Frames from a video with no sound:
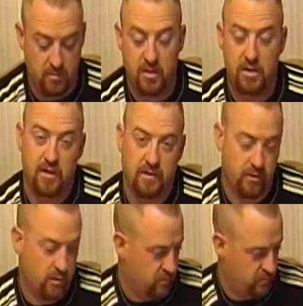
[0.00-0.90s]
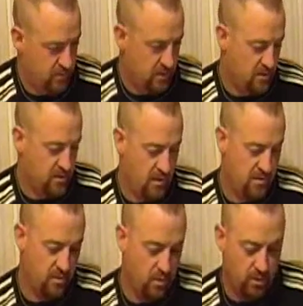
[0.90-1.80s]
but you never know. So
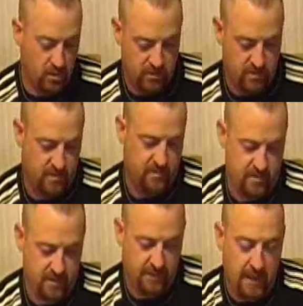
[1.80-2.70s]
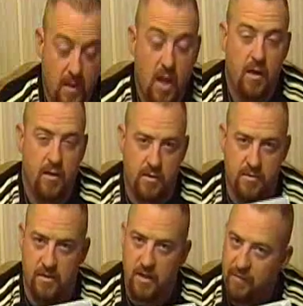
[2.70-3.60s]
there's the rules. The
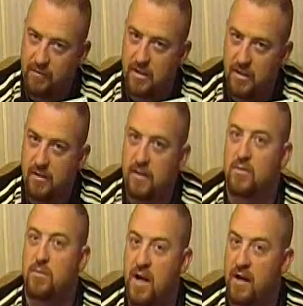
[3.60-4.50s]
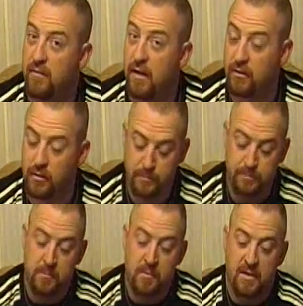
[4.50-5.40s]
other thing you have to get is Beyond Valor.
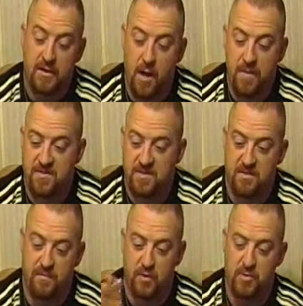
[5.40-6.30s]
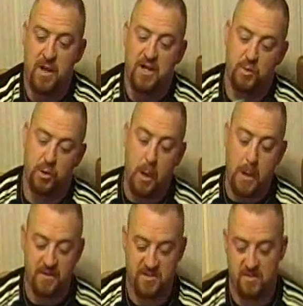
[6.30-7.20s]
Now this is the first
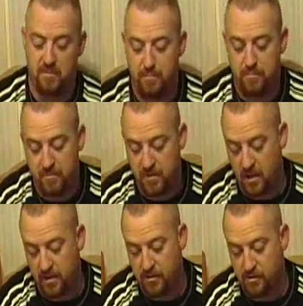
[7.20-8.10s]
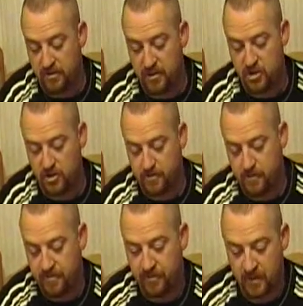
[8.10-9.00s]
module. This is the third
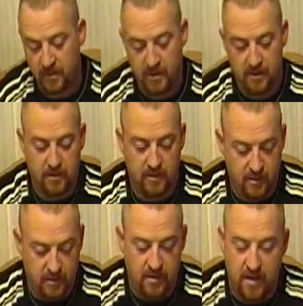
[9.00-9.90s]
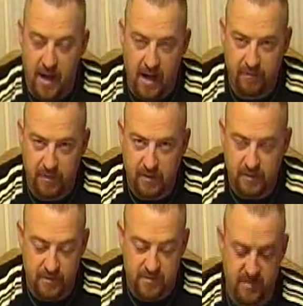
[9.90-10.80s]
edition. You have to
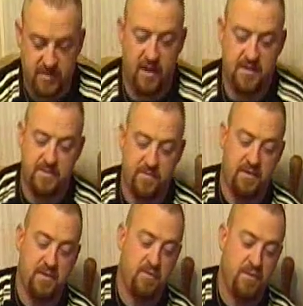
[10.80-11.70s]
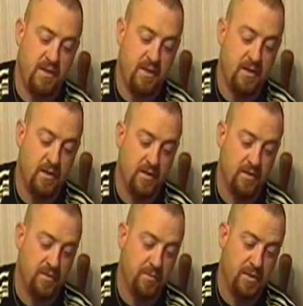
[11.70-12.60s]
get this. This has everything you need
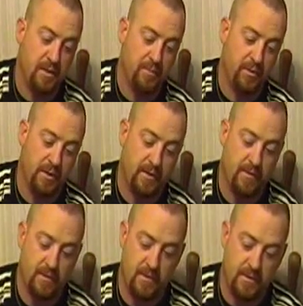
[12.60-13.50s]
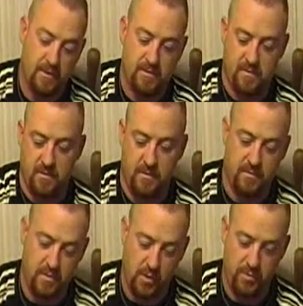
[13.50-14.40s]
to begin playing. So
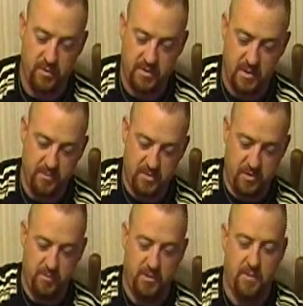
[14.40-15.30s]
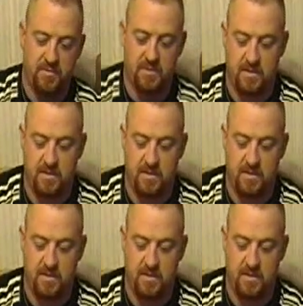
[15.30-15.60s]
let me open this up, show you what comes